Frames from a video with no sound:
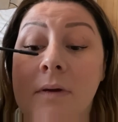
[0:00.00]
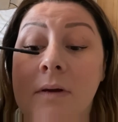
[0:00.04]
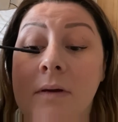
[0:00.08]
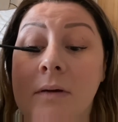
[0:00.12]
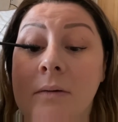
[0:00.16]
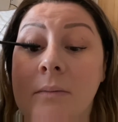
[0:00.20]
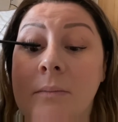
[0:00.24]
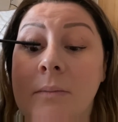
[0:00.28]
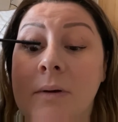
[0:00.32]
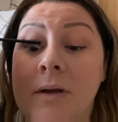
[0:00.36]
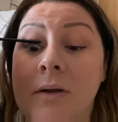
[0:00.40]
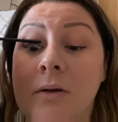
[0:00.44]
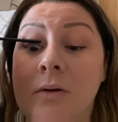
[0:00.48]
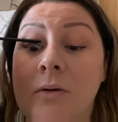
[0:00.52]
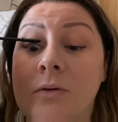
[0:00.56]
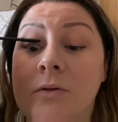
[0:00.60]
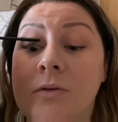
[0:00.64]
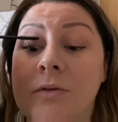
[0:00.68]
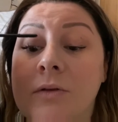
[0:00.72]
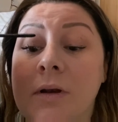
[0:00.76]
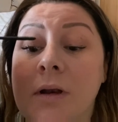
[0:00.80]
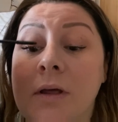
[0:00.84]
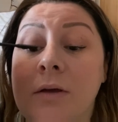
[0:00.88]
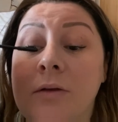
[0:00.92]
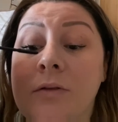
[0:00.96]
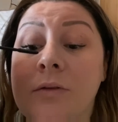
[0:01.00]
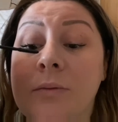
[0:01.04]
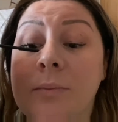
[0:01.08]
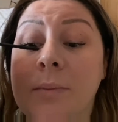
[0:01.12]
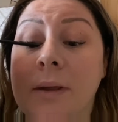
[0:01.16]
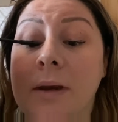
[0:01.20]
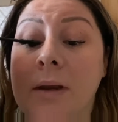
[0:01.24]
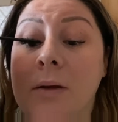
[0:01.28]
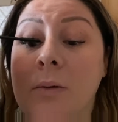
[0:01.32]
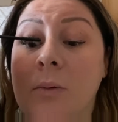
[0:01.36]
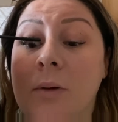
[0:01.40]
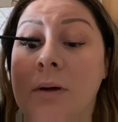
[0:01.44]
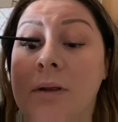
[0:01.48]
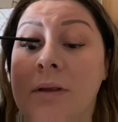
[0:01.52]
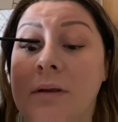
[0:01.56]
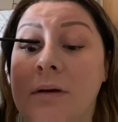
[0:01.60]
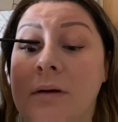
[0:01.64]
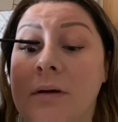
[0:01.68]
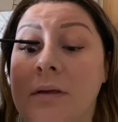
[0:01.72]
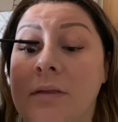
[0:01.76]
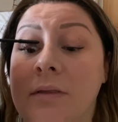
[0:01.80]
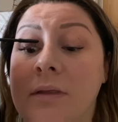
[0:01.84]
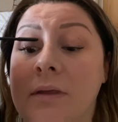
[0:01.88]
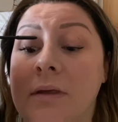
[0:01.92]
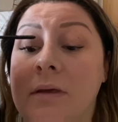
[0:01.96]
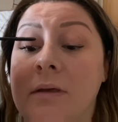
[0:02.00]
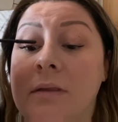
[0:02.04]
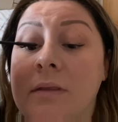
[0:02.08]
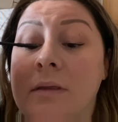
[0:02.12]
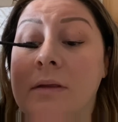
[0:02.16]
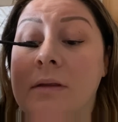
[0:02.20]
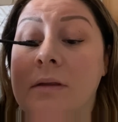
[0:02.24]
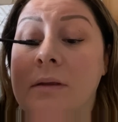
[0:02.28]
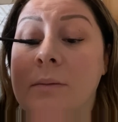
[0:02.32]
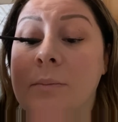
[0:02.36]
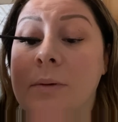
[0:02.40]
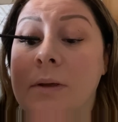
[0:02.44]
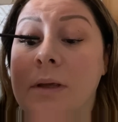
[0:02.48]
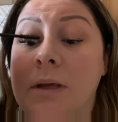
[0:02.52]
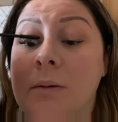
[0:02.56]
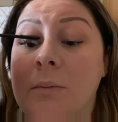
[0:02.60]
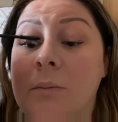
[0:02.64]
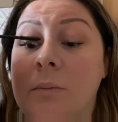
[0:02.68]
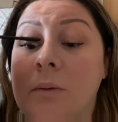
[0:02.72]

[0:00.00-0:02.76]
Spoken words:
Oh my god, it's loads better. Why didn't I think of that to begin